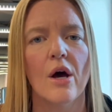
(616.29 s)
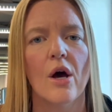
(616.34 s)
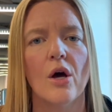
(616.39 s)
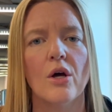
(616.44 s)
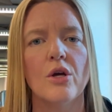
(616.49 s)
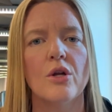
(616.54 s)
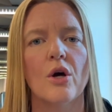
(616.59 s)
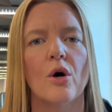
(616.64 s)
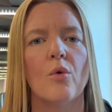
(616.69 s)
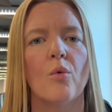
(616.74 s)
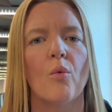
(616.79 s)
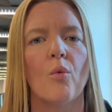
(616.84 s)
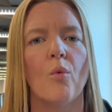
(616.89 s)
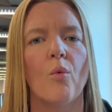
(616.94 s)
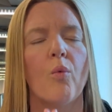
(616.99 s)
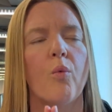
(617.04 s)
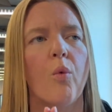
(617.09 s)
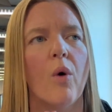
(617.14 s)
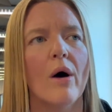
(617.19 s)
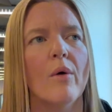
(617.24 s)
you know,
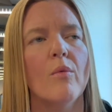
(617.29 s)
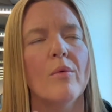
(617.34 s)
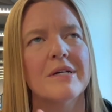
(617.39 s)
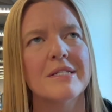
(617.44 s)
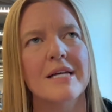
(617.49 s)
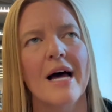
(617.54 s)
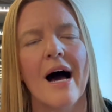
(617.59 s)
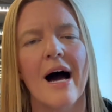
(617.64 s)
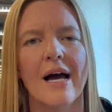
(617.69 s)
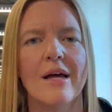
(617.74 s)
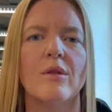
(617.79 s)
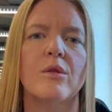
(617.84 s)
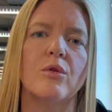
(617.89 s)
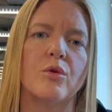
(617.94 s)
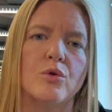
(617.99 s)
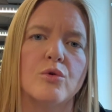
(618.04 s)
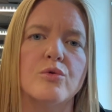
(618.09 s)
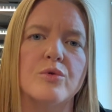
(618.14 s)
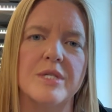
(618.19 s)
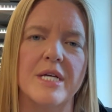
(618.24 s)
what was I
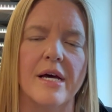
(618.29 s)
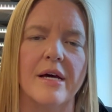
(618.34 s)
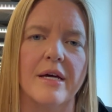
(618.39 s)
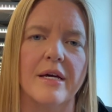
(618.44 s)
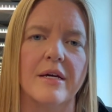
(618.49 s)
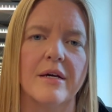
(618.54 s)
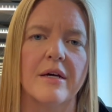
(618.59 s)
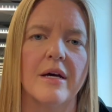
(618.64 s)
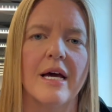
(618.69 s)
losing?